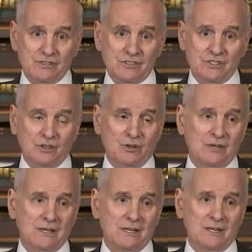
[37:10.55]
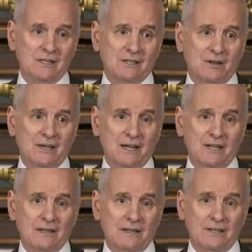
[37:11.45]
So, you know,
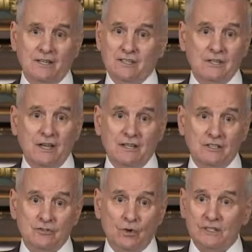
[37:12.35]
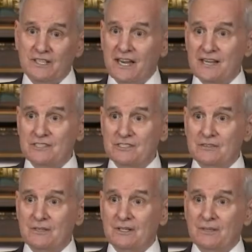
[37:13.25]
I think it's worked. It hasn't.